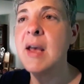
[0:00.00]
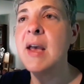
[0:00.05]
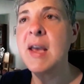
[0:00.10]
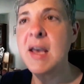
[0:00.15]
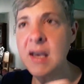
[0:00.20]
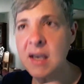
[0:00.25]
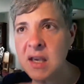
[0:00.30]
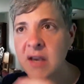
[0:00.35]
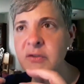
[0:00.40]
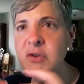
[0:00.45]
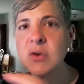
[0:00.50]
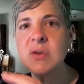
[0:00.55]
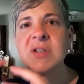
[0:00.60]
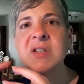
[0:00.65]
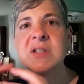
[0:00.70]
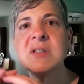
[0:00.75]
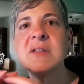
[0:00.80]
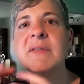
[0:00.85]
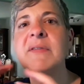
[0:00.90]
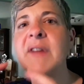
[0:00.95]
It gives you this
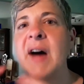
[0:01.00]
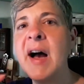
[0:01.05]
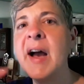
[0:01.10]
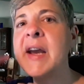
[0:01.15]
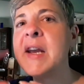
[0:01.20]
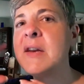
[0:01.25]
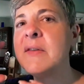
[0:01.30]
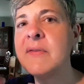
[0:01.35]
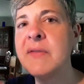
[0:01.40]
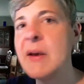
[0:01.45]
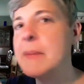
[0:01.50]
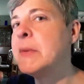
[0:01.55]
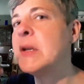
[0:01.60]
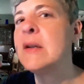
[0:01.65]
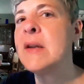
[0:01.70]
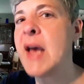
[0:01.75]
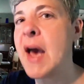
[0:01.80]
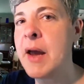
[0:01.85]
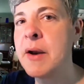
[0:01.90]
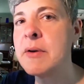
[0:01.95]
divine
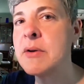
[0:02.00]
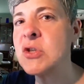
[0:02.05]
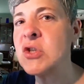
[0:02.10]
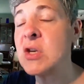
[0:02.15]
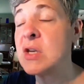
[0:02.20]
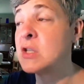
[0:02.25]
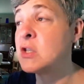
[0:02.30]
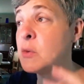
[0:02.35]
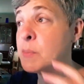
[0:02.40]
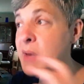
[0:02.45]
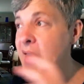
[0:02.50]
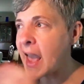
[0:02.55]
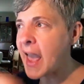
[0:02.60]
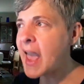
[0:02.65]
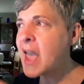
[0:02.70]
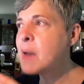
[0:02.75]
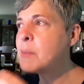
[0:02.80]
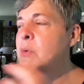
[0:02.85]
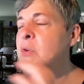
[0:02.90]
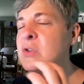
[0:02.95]
feminine energy to be
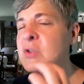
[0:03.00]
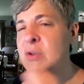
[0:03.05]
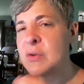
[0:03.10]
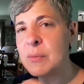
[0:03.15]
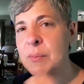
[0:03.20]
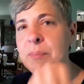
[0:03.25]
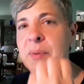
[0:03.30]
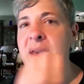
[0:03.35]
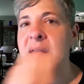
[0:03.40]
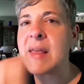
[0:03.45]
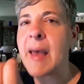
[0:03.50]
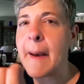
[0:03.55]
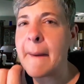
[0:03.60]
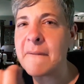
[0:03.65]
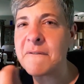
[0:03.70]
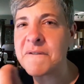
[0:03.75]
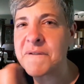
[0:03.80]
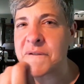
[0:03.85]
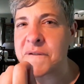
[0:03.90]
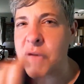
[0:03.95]
able to be
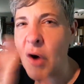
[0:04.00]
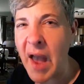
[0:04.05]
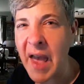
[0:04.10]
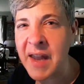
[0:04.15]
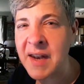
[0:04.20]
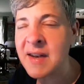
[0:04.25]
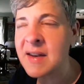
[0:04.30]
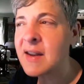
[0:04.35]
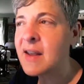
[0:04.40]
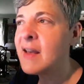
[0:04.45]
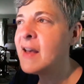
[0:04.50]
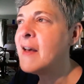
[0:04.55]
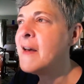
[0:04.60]
that friend,